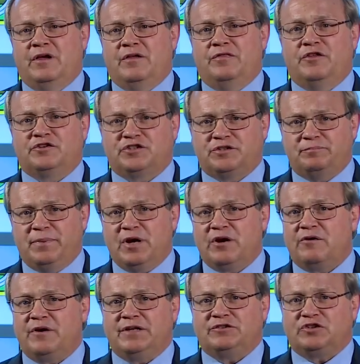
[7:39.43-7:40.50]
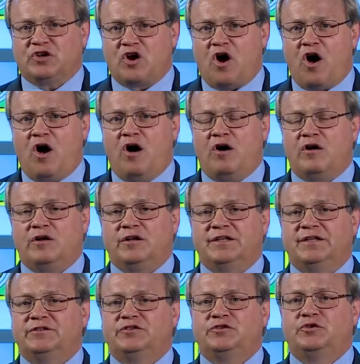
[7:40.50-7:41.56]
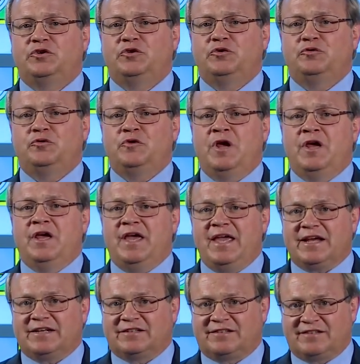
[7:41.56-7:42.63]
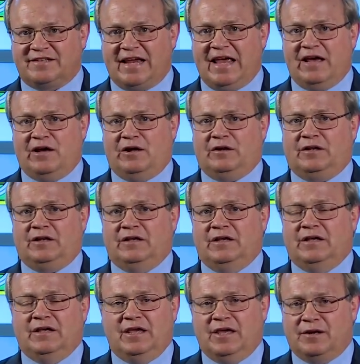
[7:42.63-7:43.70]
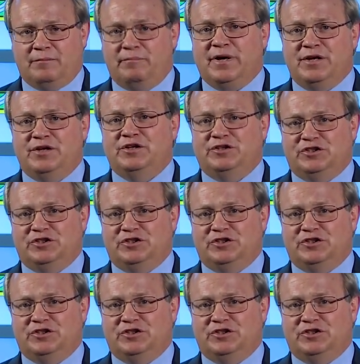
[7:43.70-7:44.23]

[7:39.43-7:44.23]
the Spirit's call is to excel in abundant